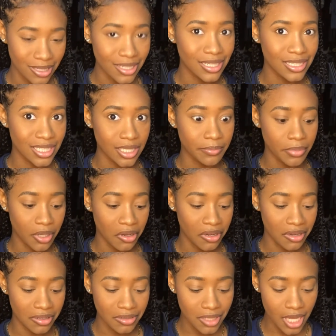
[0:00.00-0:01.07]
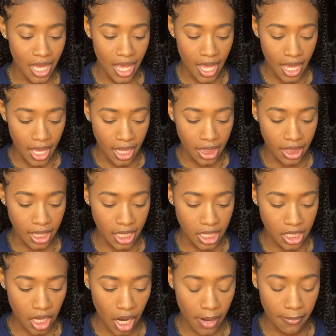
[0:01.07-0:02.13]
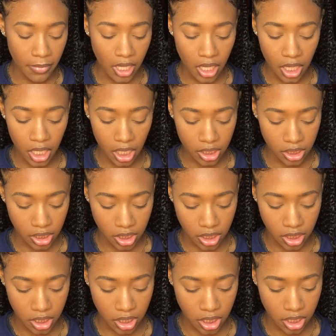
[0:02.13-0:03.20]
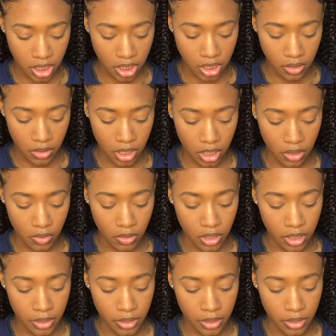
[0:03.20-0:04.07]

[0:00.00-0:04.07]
is the plug. These are mink lashes, so this is how they look